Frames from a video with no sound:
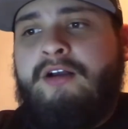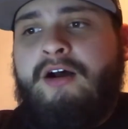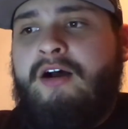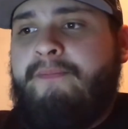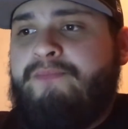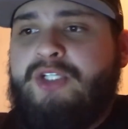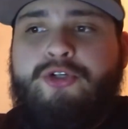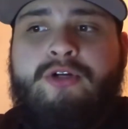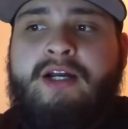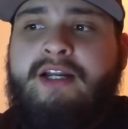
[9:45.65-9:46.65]

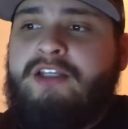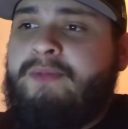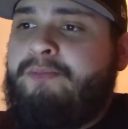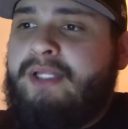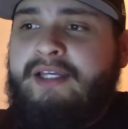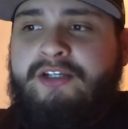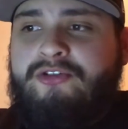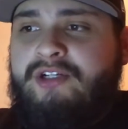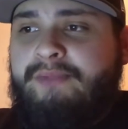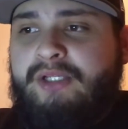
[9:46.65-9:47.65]
Judon has been playing
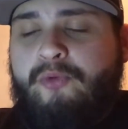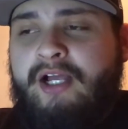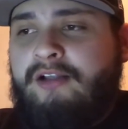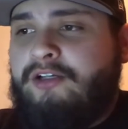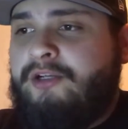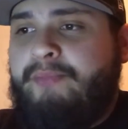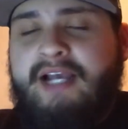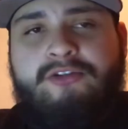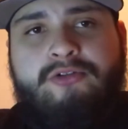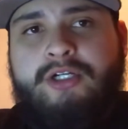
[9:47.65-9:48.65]
extremely well. Good
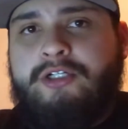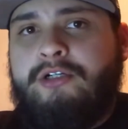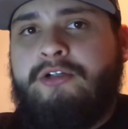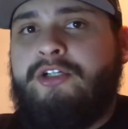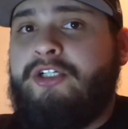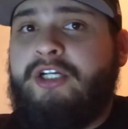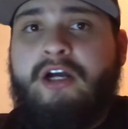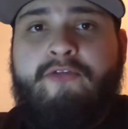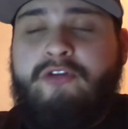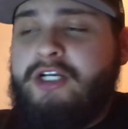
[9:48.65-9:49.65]
pass rusher, good
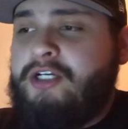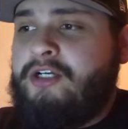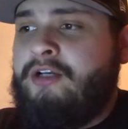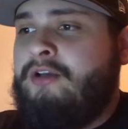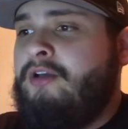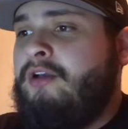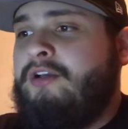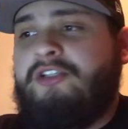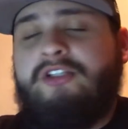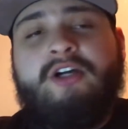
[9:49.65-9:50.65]
coverage.
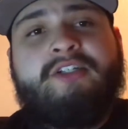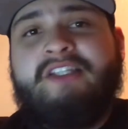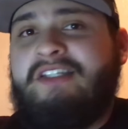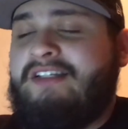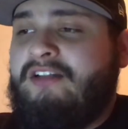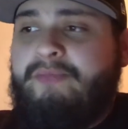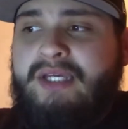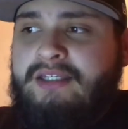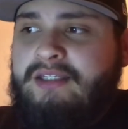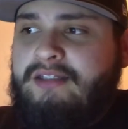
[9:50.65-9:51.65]
Suggs is still a
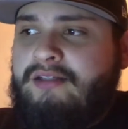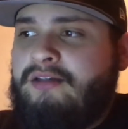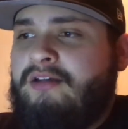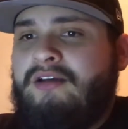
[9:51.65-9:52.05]
beast.